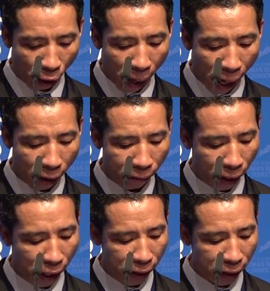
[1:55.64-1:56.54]
These were
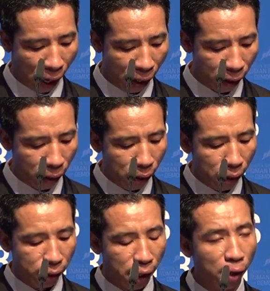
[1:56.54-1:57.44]
small and simple
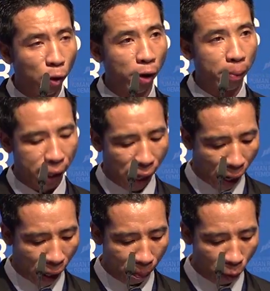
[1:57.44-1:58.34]
actions, but
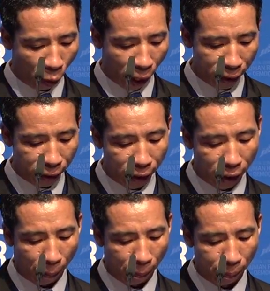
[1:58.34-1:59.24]
were met with
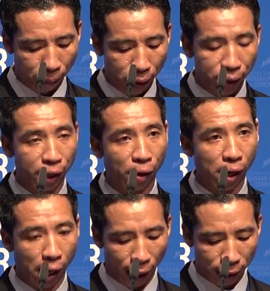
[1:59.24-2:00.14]
harsh
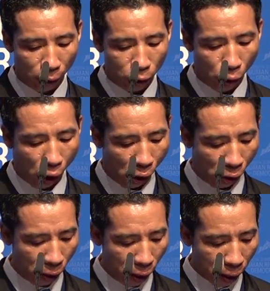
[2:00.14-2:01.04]
reprisals
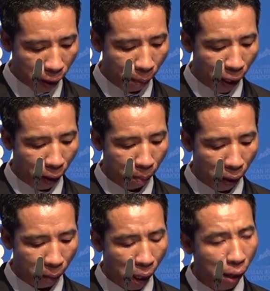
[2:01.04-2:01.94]
by the authorities.